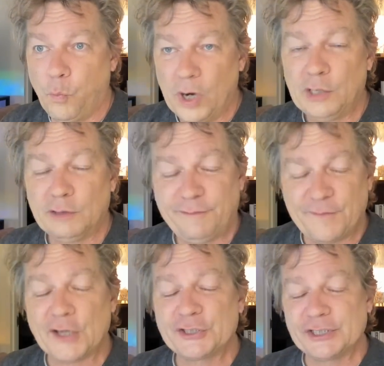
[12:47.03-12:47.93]
will
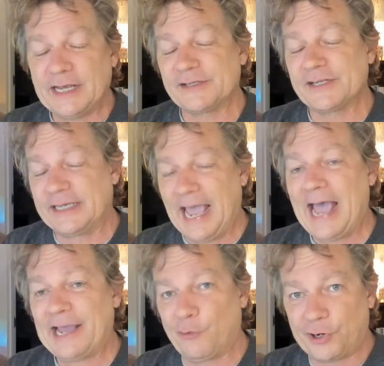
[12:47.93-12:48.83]
function as a
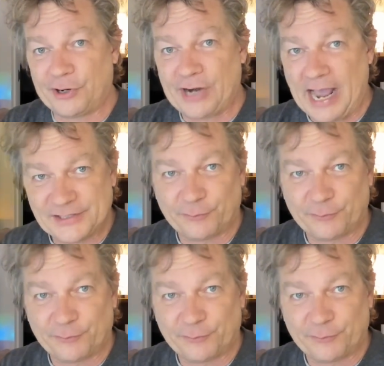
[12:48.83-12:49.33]
gag order as